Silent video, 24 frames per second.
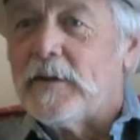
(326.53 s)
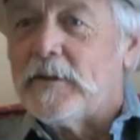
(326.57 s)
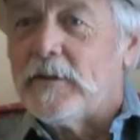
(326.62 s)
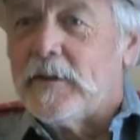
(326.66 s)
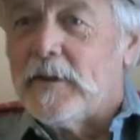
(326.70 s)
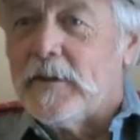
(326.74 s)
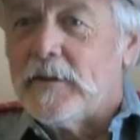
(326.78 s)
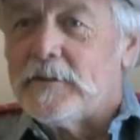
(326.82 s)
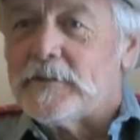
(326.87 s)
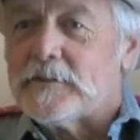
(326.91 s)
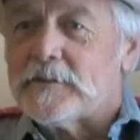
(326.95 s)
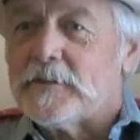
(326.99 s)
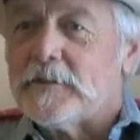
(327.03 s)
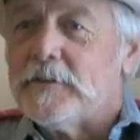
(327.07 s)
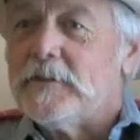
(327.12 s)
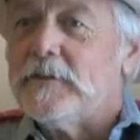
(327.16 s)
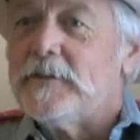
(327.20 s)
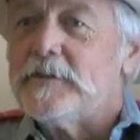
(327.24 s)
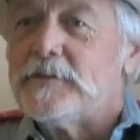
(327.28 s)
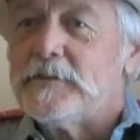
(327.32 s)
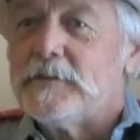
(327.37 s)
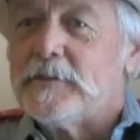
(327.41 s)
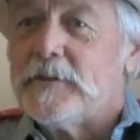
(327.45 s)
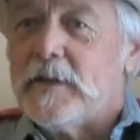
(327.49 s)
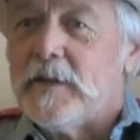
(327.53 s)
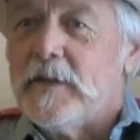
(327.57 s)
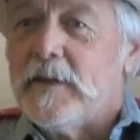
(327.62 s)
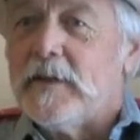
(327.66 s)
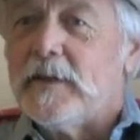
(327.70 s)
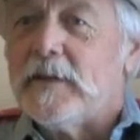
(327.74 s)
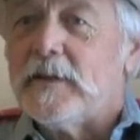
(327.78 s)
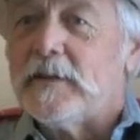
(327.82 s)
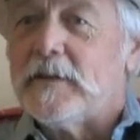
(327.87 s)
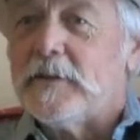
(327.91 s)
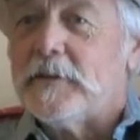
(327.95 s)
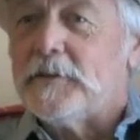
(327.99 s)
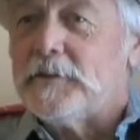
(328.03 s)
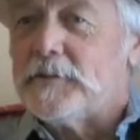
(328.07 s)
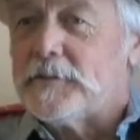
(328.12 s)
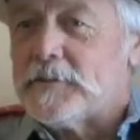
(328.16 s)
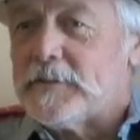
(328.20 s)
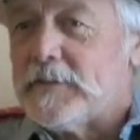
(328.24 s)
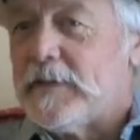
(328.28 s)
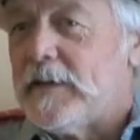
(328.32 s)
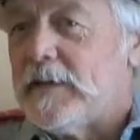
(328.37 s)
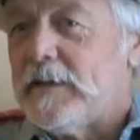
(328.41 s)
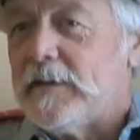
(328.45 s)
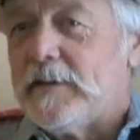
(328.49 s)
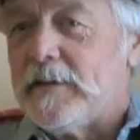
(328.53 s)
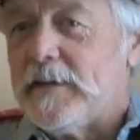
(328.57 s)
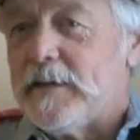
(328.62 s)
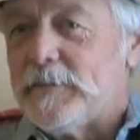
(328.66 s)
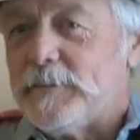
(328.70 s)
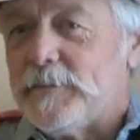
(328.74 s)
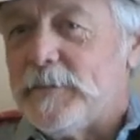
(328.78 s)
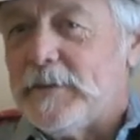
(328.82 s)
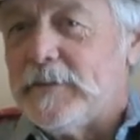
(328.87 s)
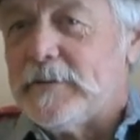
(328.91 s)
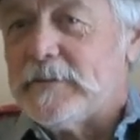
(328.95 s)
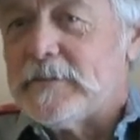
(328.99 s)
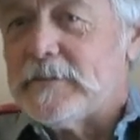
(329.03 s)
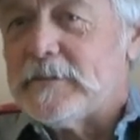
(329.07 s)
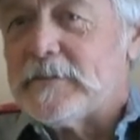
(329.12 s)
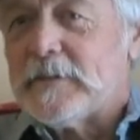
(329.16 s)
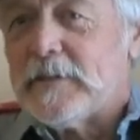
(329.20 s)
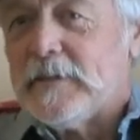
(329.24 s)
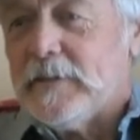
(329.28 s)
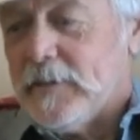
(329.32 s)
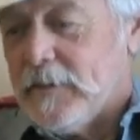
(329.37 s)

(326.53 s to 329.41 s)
to get as good as you can at understanding that business.